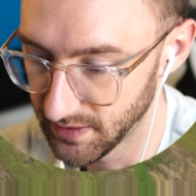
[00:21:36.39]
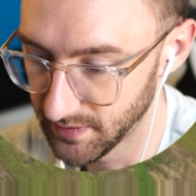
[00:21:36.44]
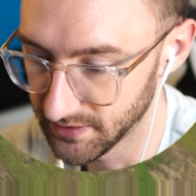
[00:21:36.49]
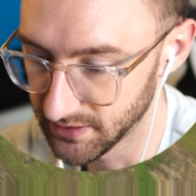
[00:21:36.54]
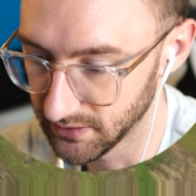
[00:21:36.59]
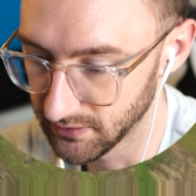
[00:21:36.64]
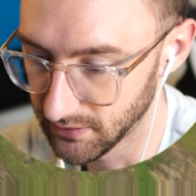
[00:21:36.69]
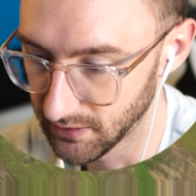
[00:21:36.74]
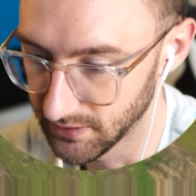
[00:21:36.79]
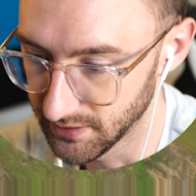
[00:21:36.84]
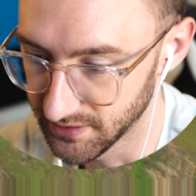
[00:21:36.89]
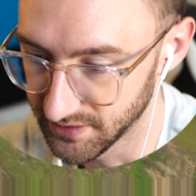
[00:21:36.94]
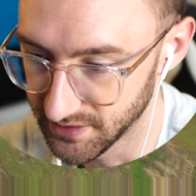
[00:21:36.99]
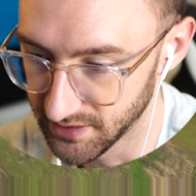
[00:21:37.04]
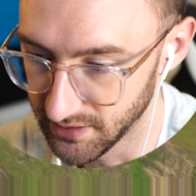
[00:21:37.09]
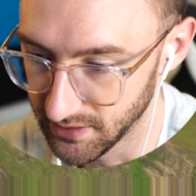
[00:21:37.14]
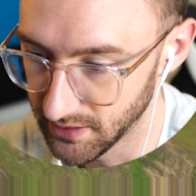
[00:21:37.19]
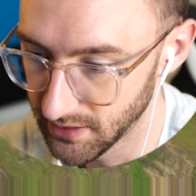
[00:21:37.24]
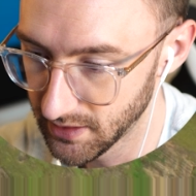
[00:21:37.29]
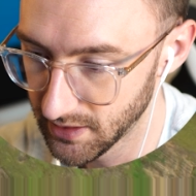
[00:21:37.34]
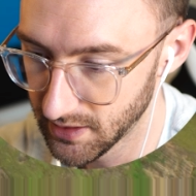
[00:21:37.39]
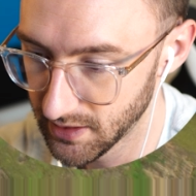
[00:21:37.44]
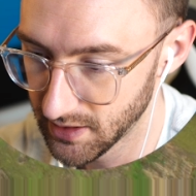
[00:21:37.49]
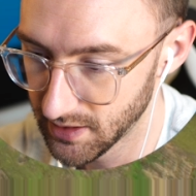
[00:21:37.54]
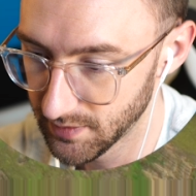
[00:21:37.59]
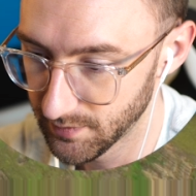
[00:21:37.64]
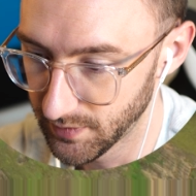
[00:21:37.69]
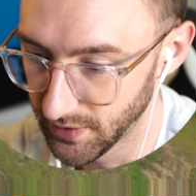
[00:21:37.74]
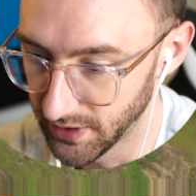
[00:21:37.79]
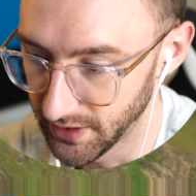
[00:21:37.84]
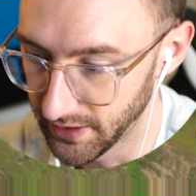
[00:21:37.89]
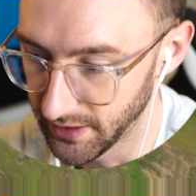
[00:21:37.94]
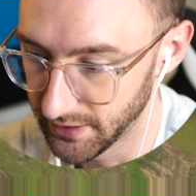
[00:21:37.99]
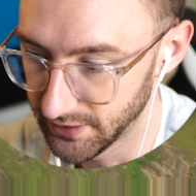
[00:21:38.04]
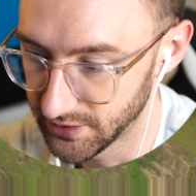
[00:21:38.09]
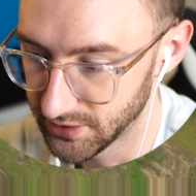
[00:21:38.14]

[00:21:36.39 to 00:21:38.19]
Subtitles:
It's a little hard to see, but it